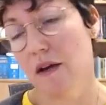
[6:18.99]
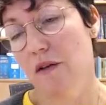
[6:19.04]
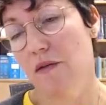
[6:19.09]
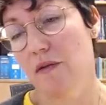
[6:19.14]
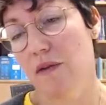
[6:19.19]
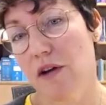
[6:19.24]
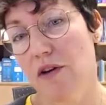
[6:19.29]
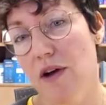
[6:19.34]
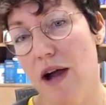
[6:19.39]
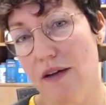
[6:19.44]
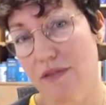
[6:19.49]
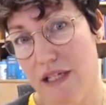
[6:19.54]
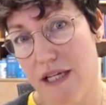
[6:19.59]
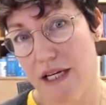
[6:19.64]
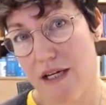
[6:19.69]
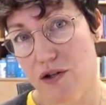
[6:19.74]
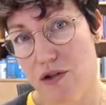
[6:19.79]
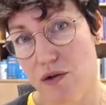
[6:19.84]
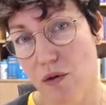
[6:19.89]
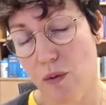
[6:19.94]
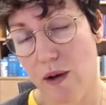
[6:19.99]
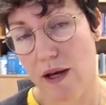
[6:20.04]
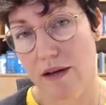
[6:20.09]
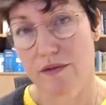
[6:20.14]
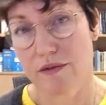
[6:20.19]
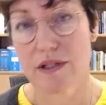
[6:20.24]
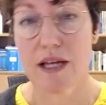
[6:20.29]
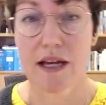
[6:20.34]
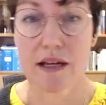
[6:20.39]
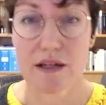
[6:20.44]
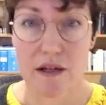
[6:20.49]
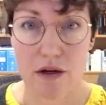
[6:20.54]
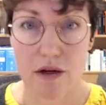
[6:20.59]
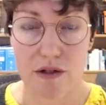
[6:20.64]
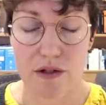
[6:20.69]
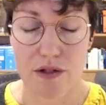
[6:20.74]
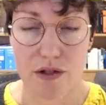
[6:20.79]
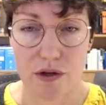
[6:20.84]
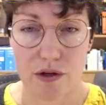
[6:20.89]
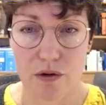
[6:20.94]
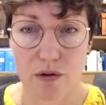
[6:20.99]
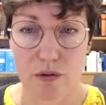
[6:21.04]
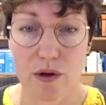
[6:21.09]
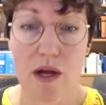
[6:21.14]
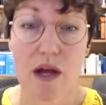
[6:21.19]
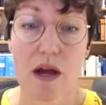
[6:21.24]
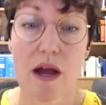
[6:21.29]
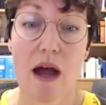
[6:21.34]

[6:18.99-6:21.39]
via gravitational waves and also